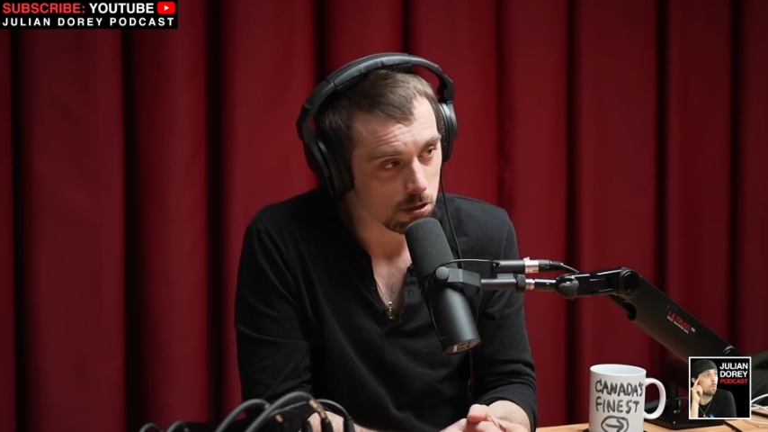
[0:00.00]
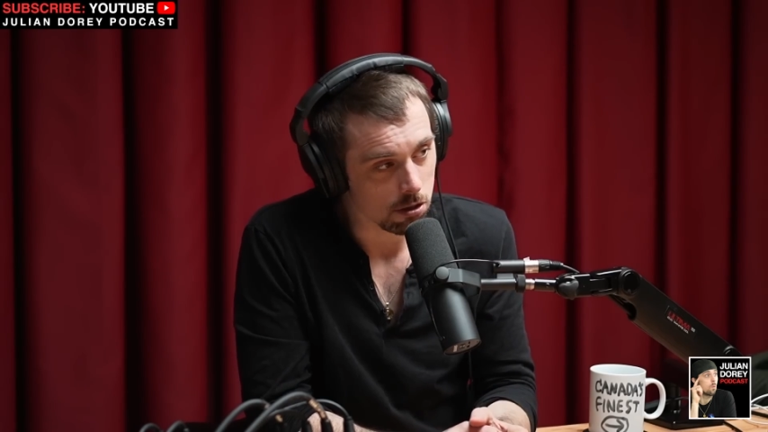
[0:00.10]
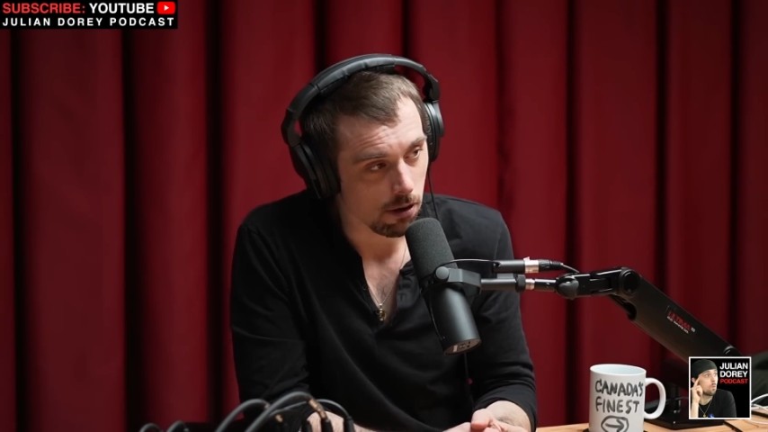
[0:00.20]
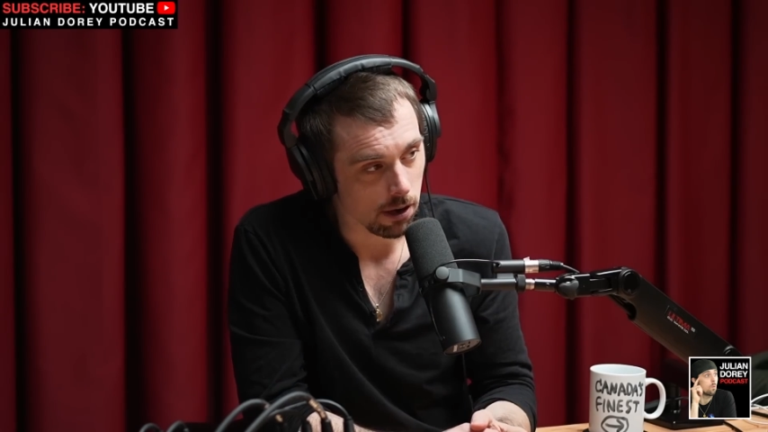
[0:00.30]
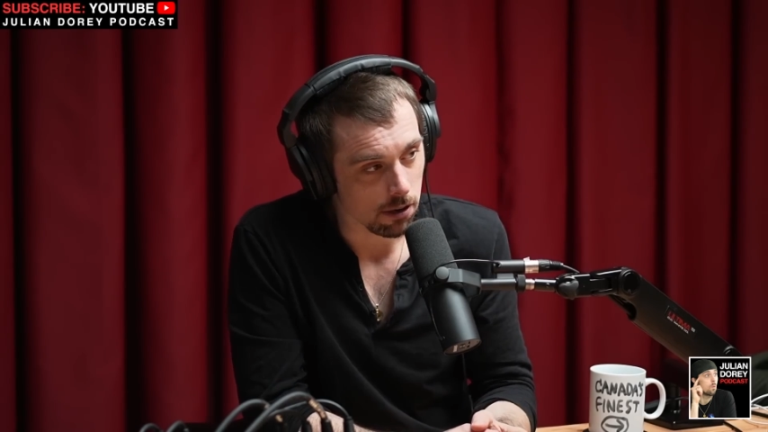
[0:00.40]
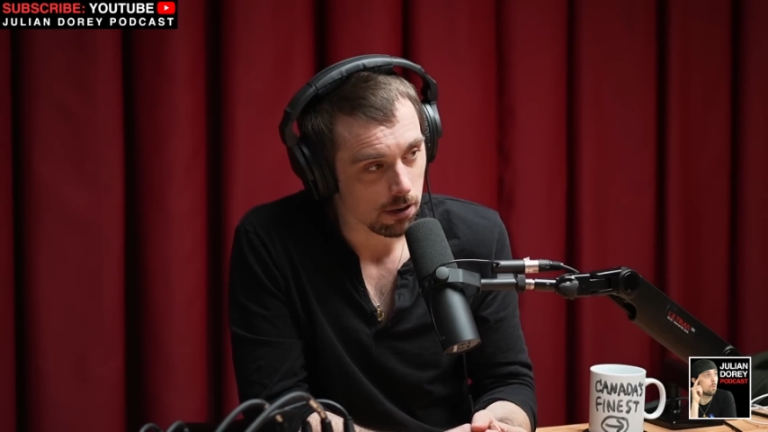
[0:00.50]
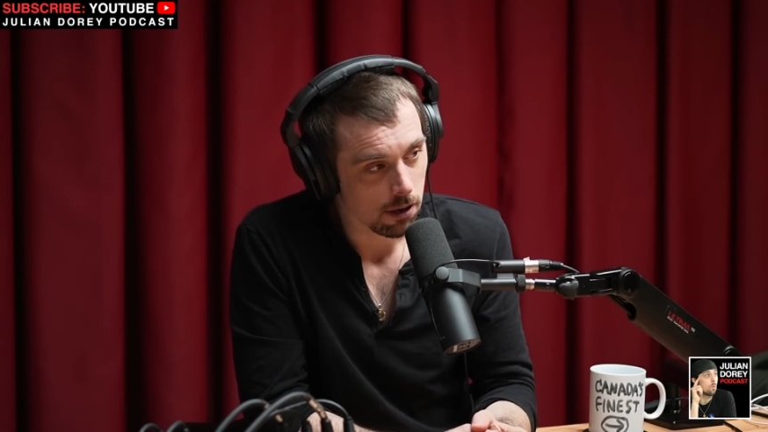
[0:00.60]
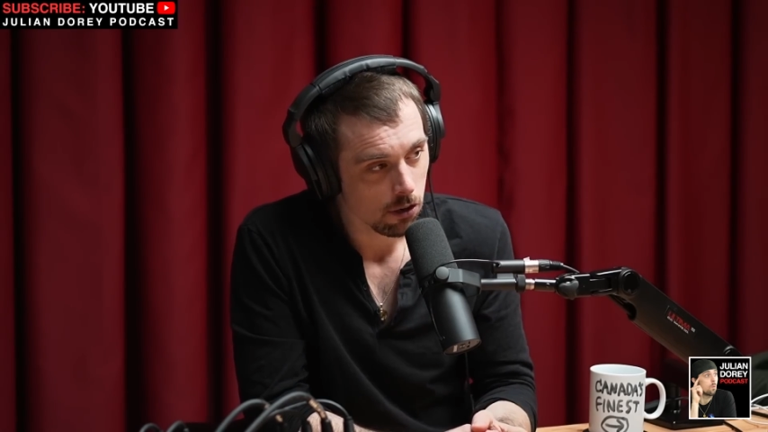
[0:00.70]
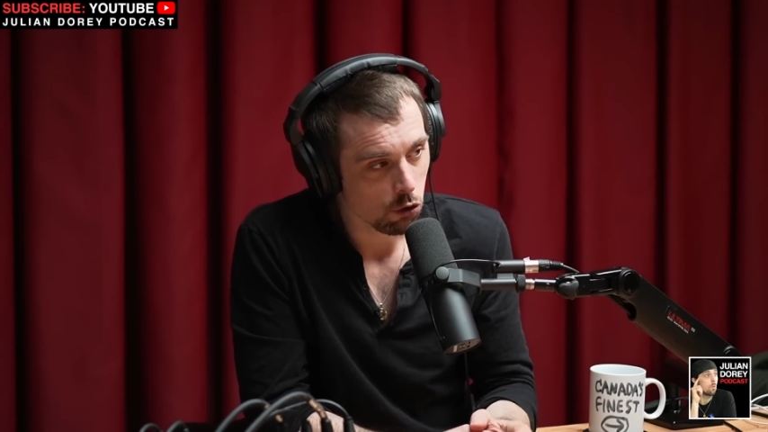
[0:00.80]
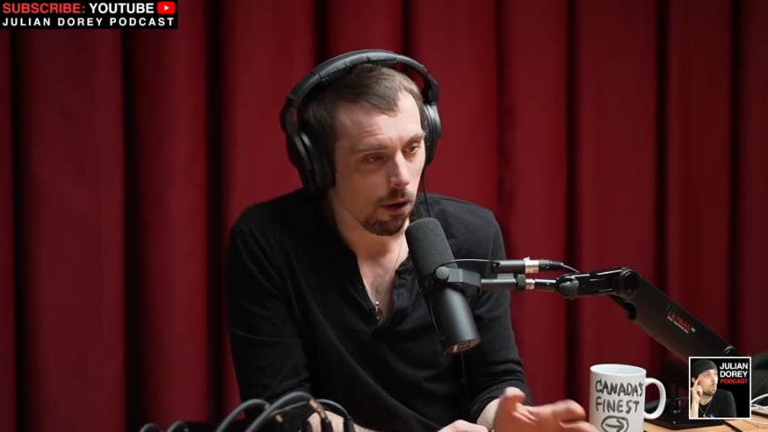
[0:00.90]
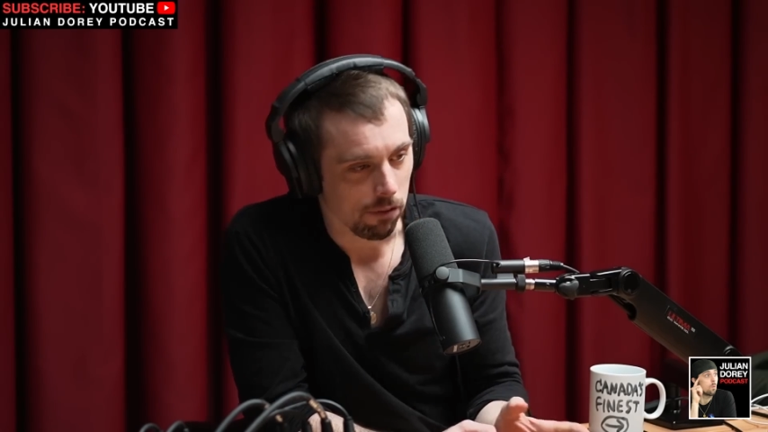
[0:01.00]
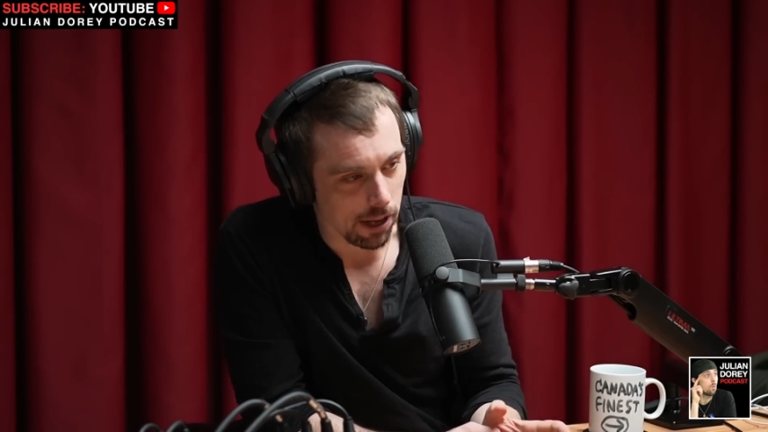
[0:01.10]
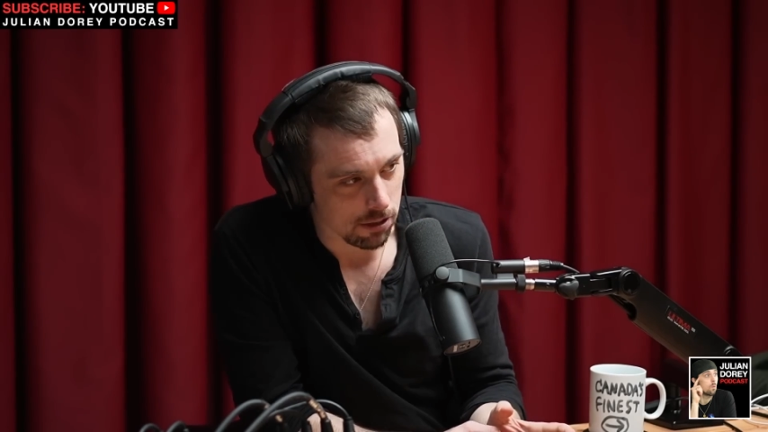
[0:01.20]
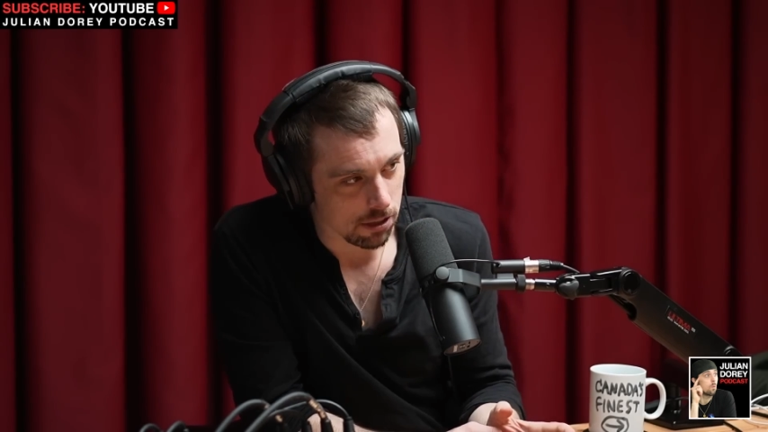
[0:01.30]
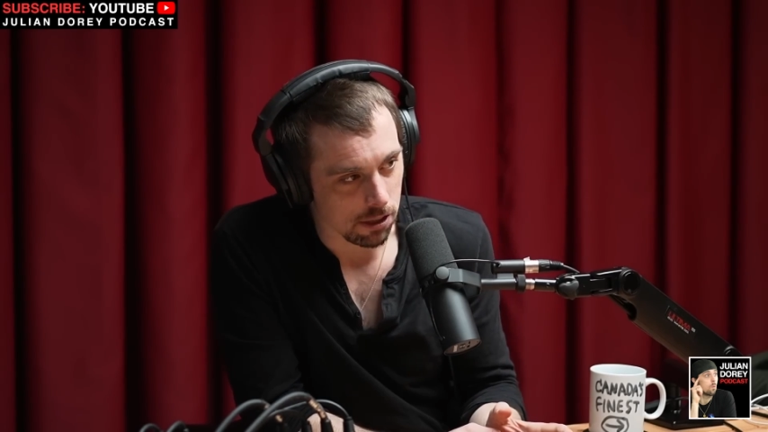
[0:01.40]
started
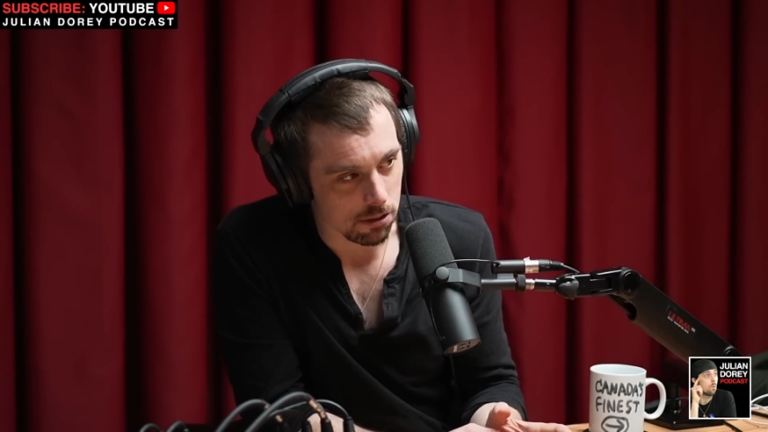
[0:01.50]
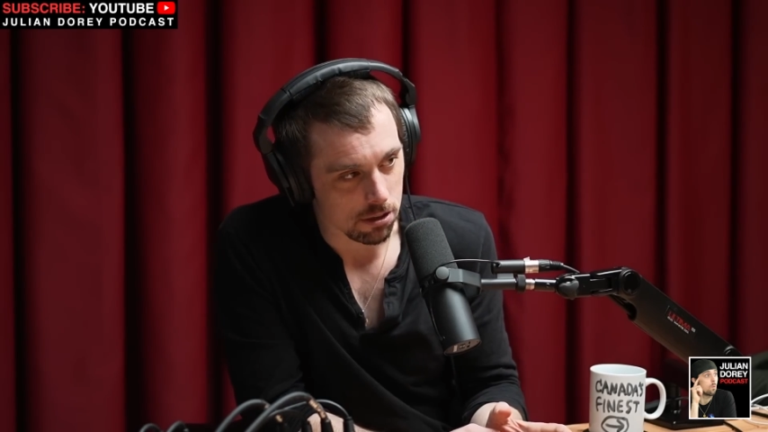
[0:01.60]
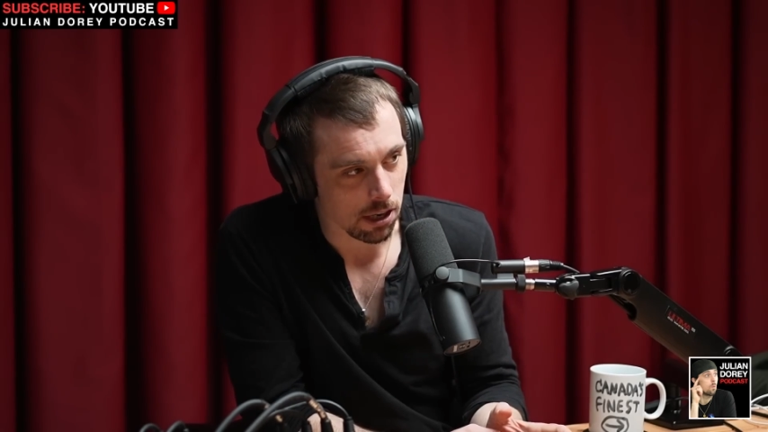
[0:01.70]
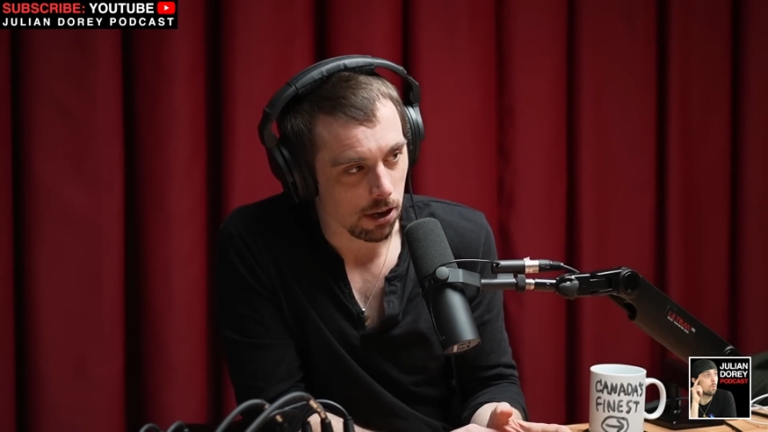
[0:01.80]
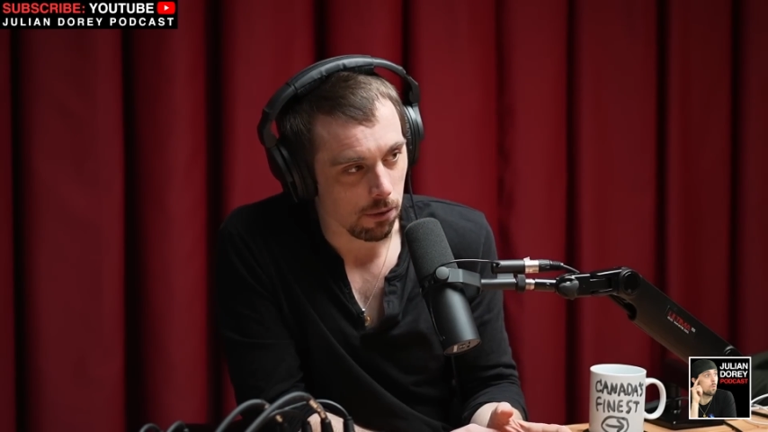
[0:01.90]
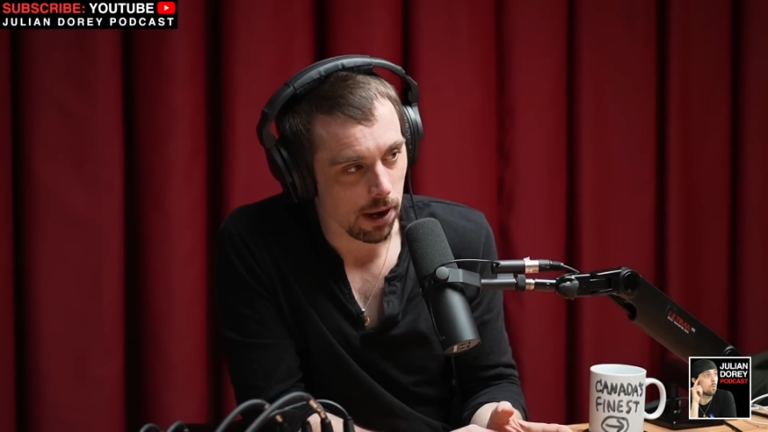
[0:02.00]
12,000 years ago